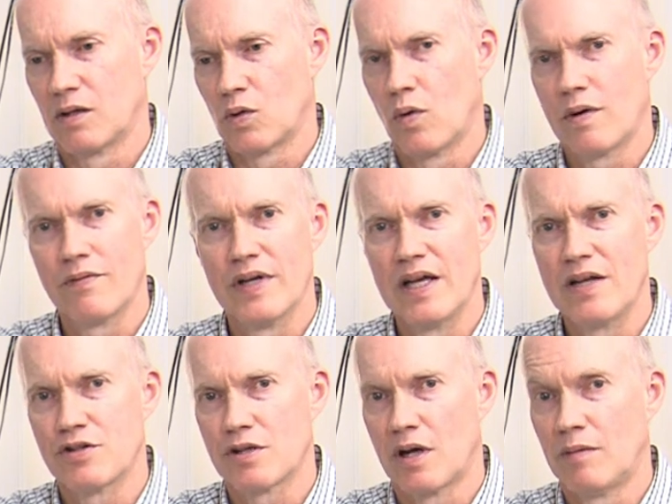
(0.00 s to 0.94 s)
quarter of an
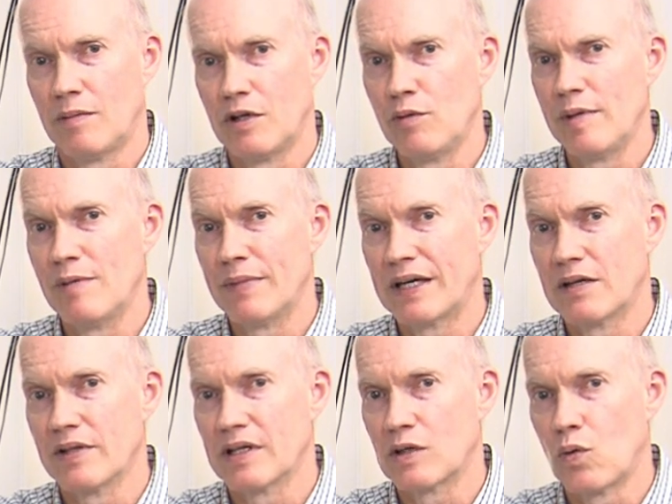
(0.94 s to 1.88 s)
inch, a little bit
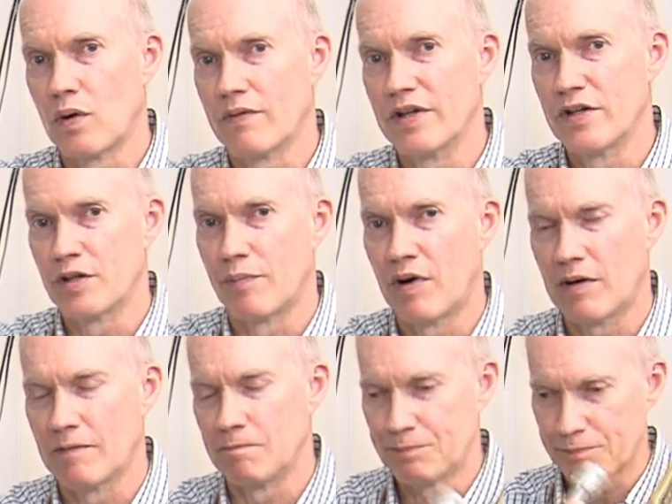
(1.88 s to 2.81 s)
bigger than a quarter of an inch
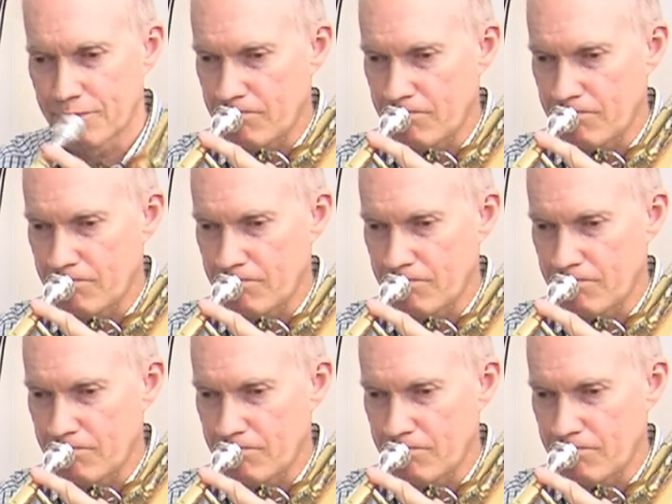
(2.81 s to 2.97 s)
apart.